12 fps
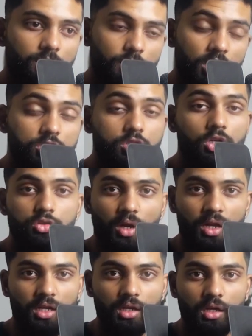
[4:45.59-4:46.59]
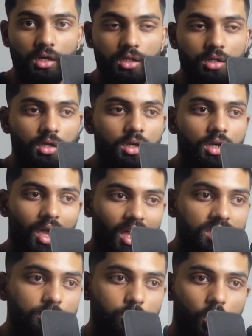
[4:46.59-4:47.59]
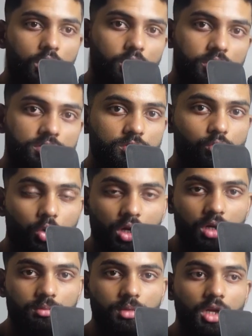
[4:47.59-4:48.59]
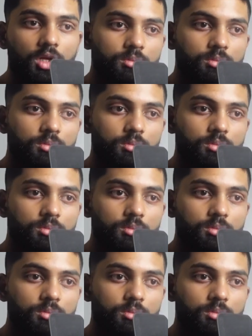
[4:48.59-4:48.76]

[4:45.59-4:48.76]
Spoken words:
make sure you're training hard, and the progress will come.